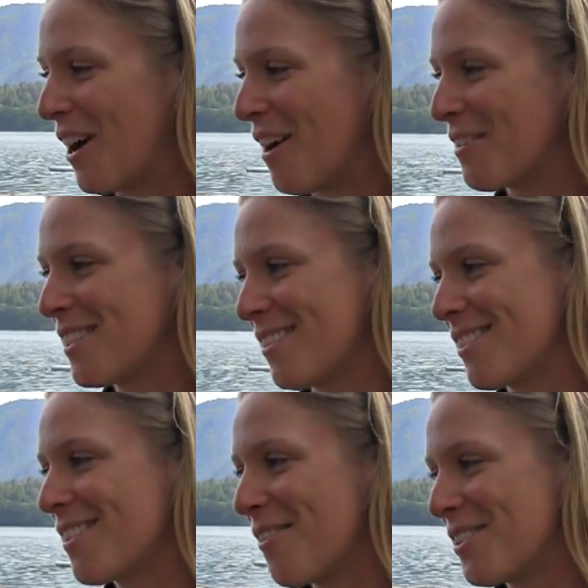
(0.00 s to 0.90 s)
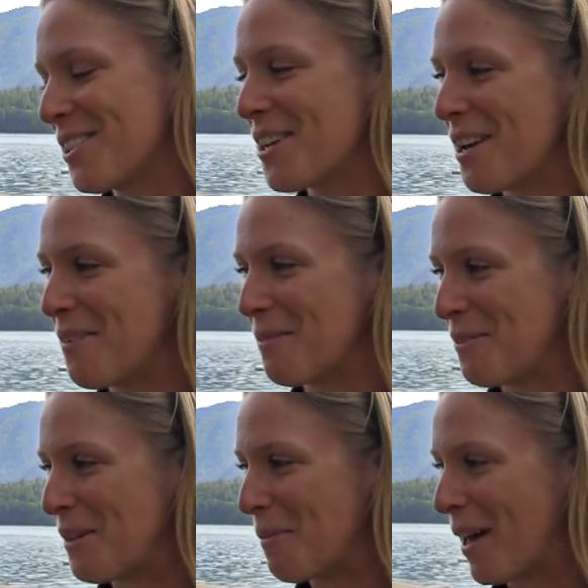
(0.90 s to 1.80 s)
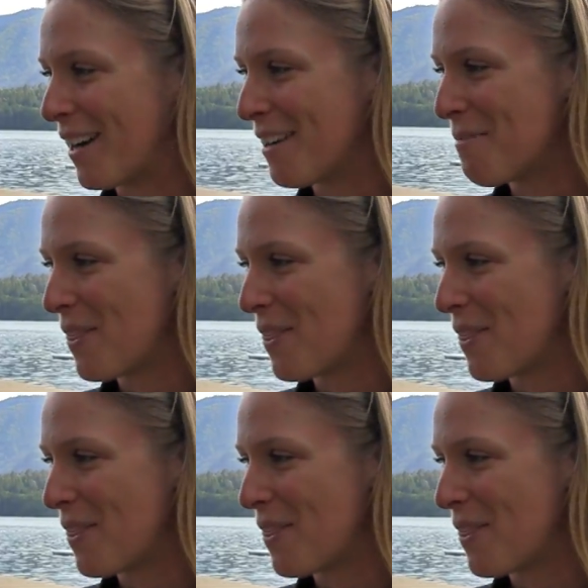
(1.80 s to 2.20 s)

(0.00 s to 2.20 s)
off because he was obviously trying to make me feel better.